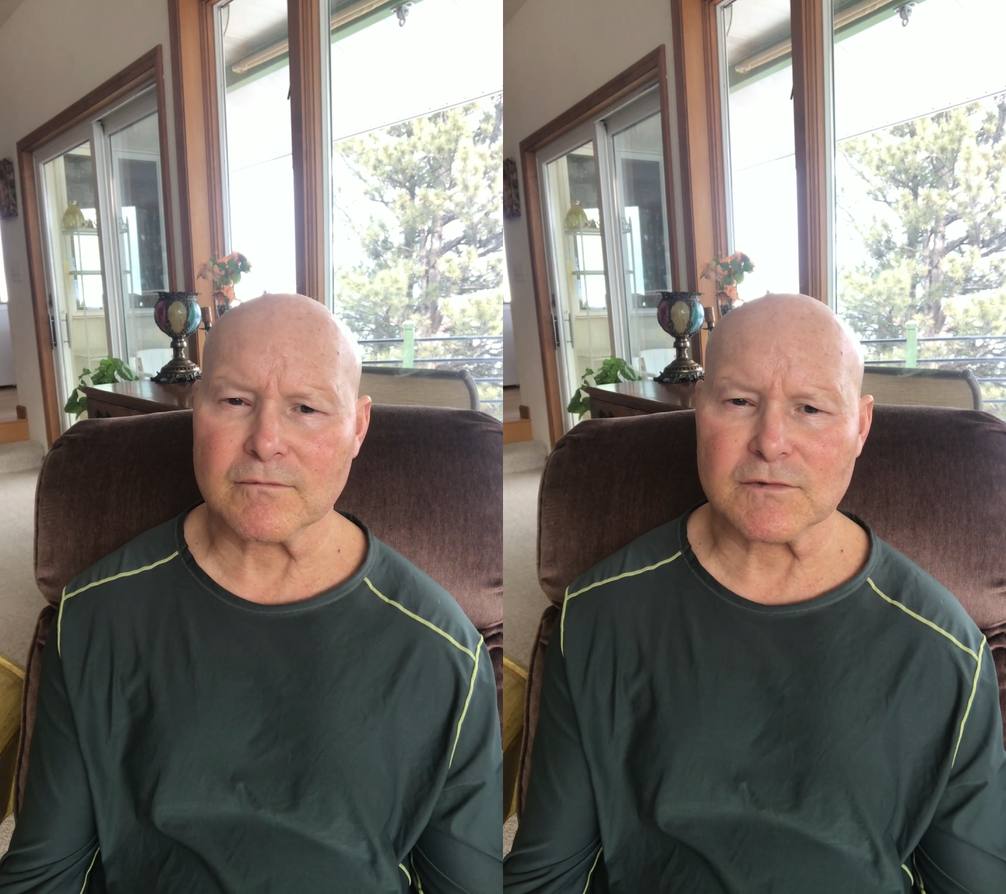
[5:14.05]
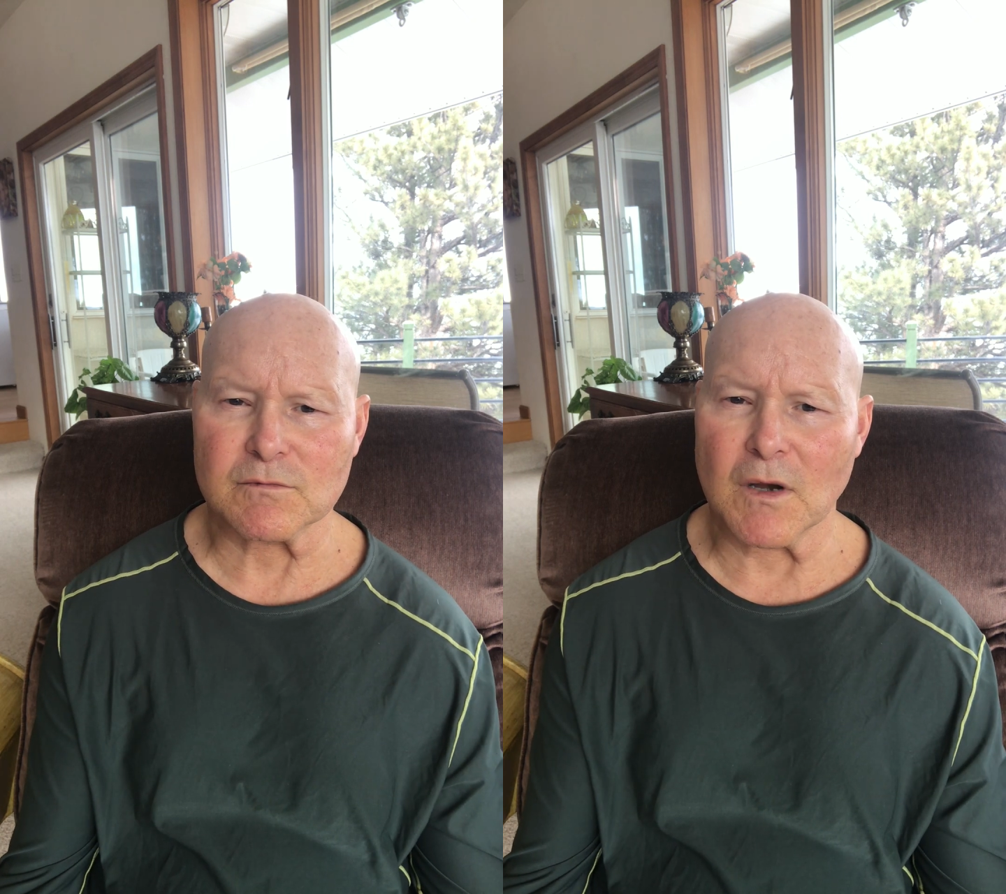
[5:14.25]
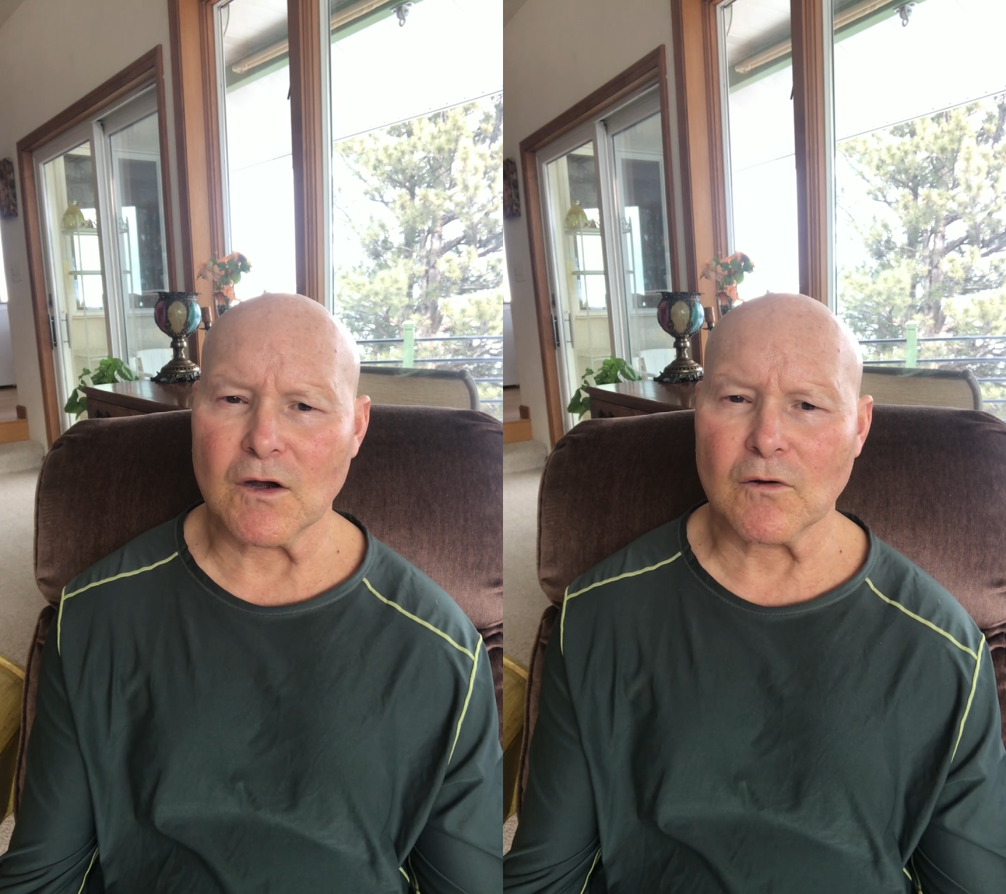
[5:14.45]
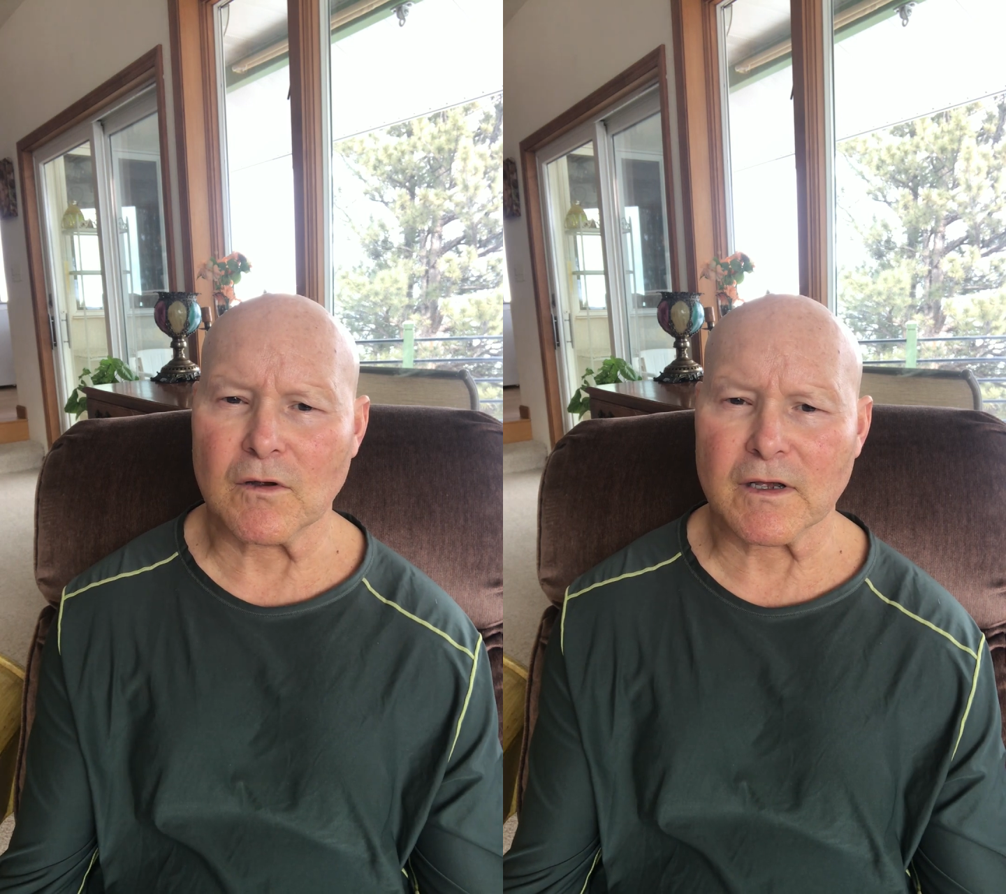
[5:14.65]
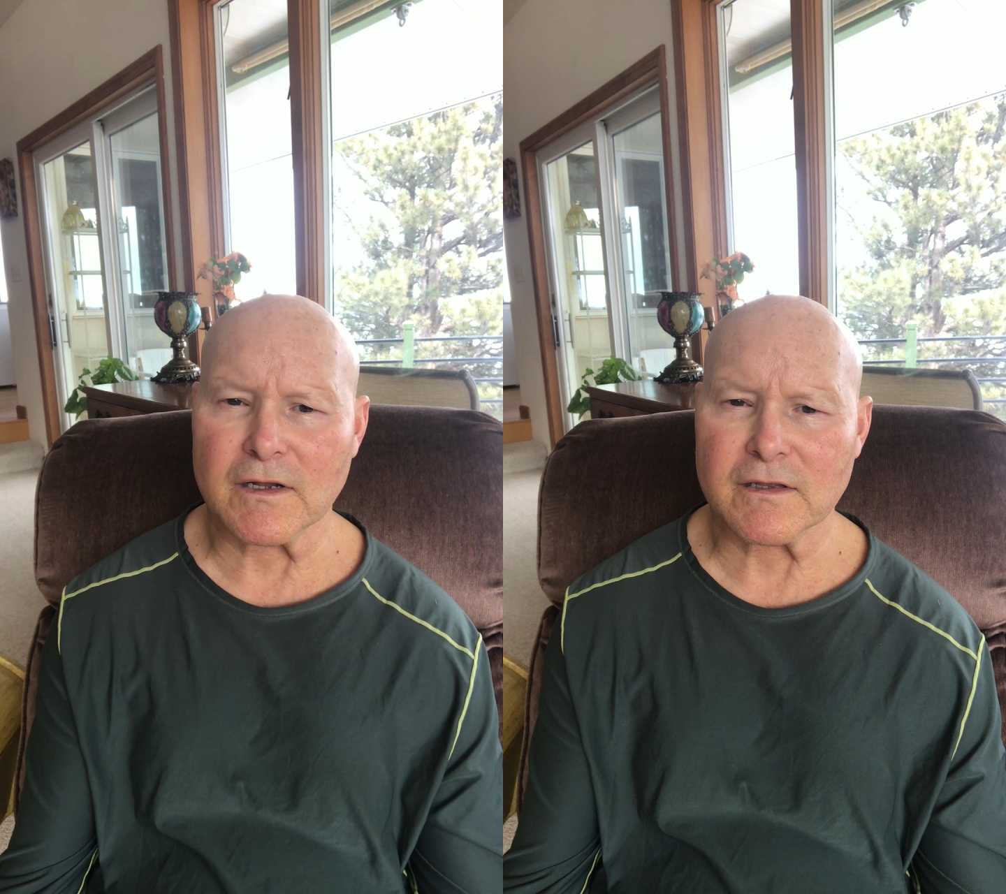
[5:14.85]

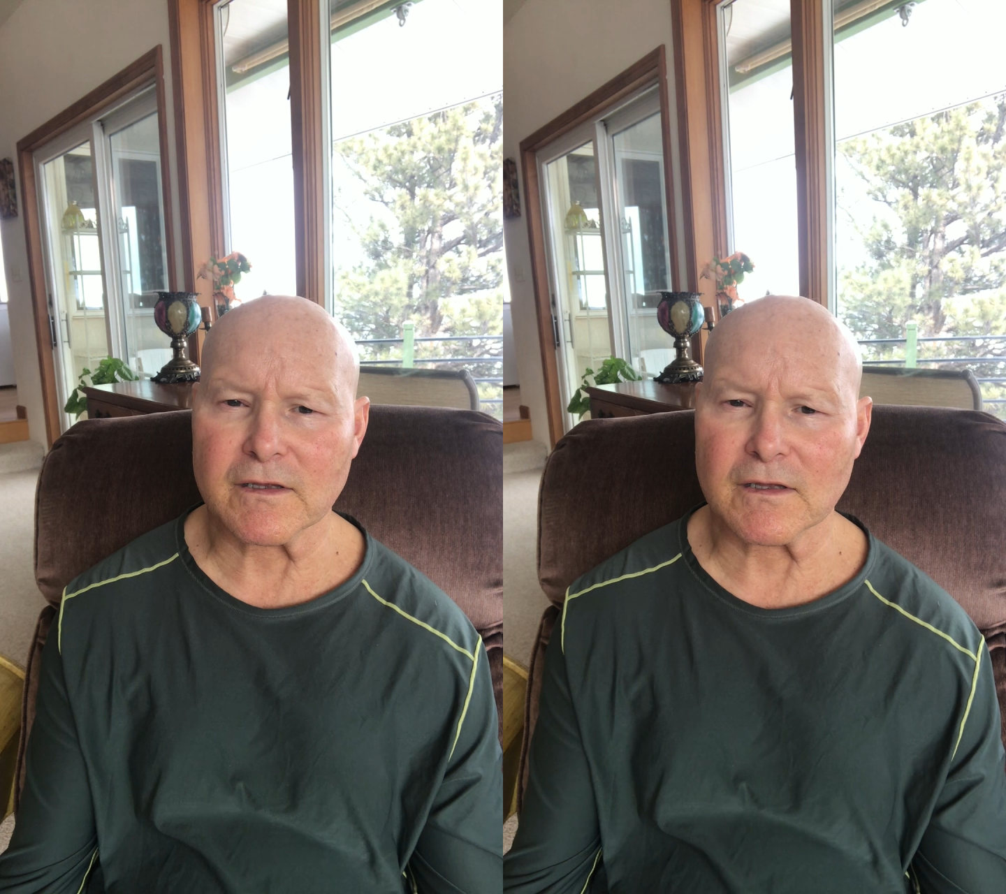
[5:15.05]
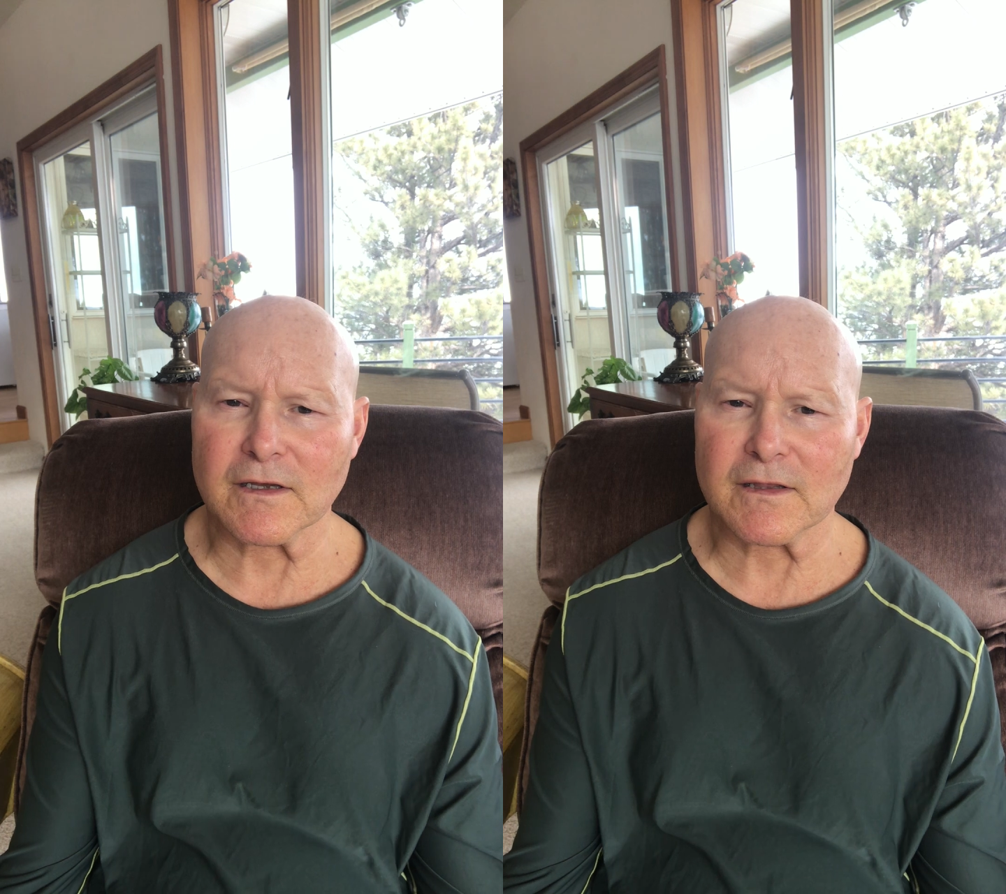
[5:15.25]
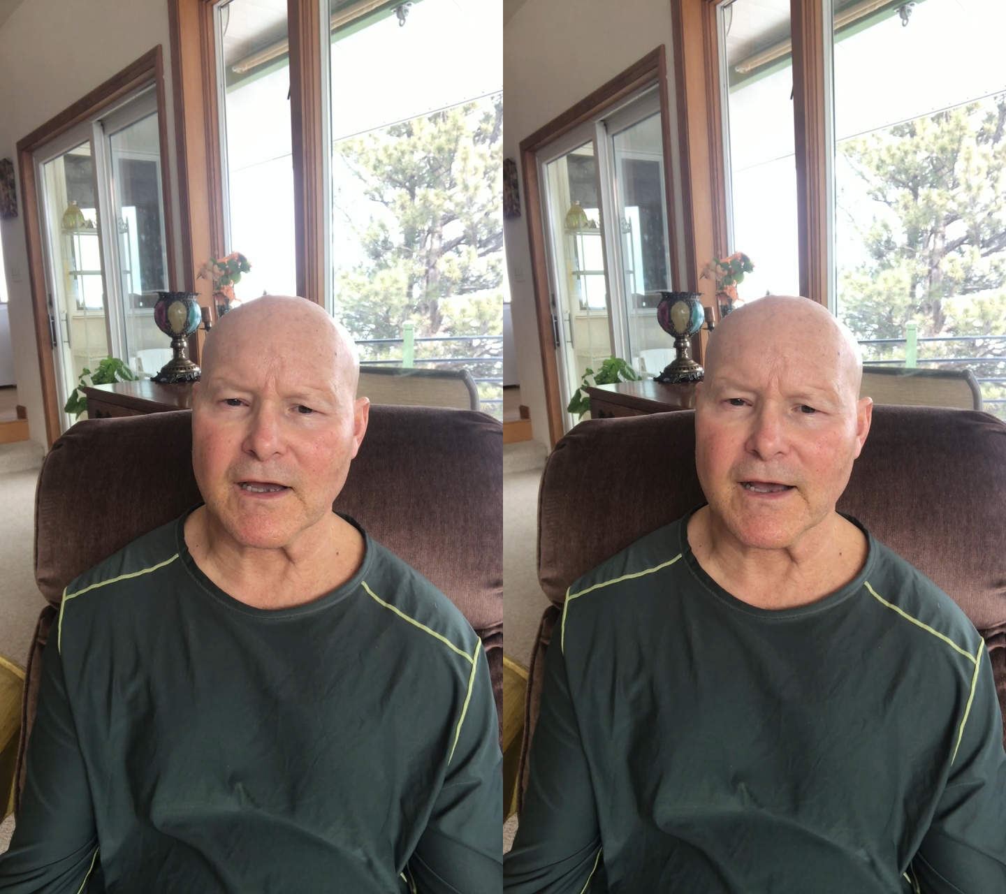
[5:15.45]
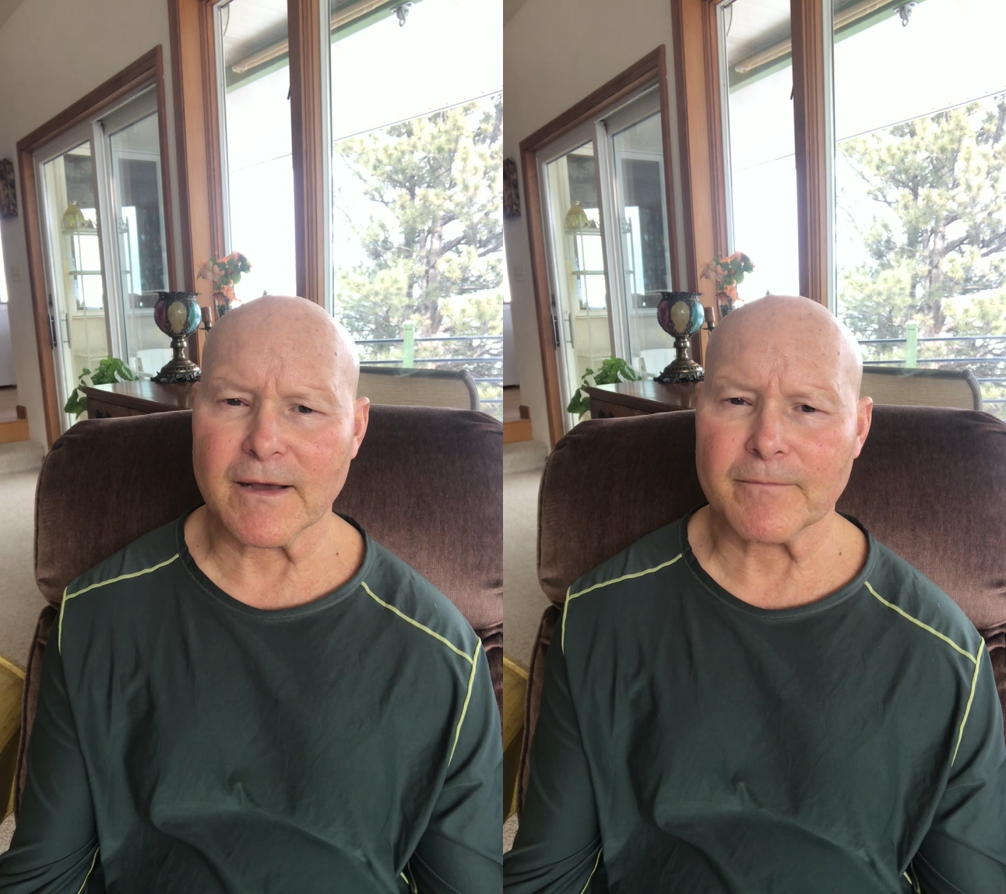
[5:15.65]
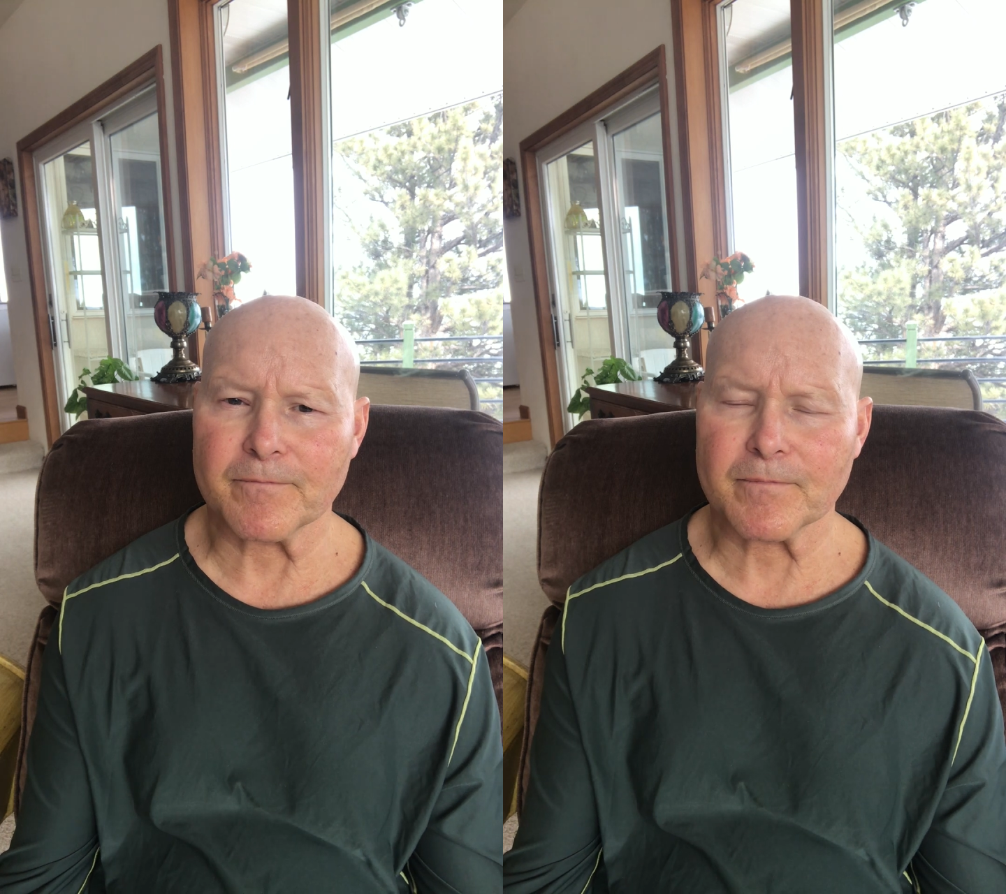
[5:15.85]
smoke, anything like that,